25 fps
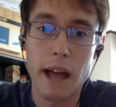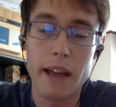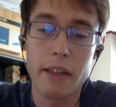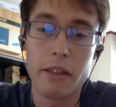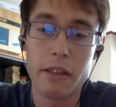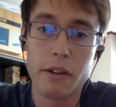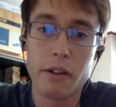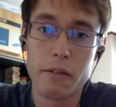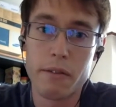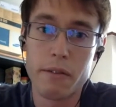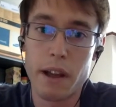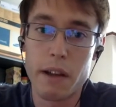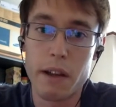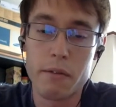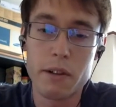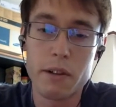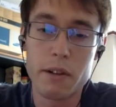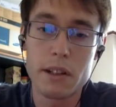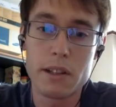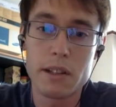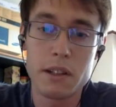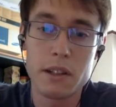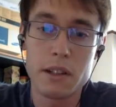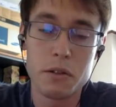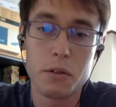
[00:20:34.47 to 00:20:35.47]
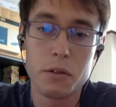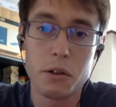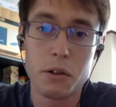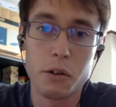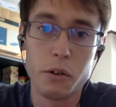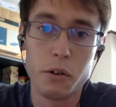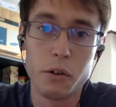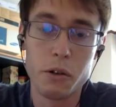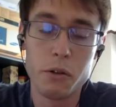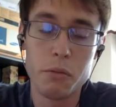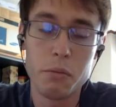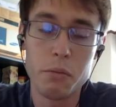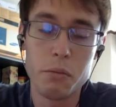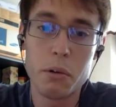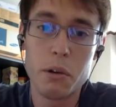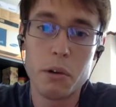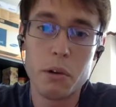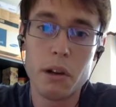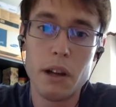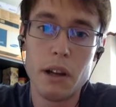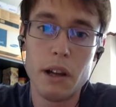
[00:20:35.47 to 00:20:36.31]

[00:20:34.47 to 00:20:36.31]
add their favorites into a group,